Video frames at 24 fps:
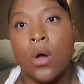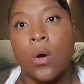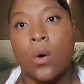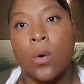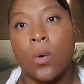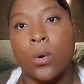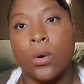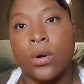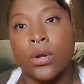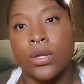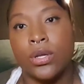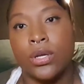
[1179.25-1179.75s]

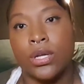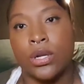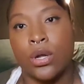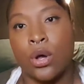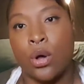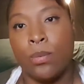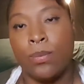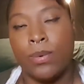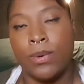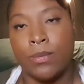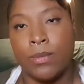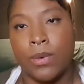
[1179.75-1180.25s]
Or you could
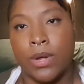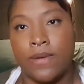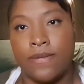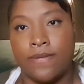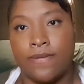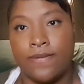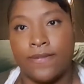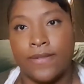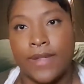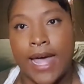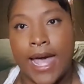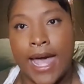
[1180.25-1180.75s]
open one
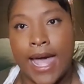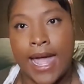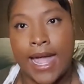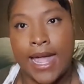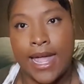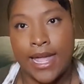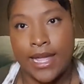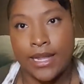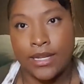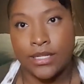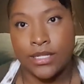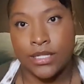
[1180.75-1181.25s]

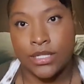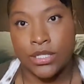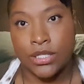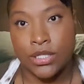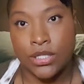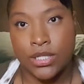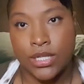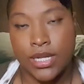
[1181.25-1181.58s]
flat, and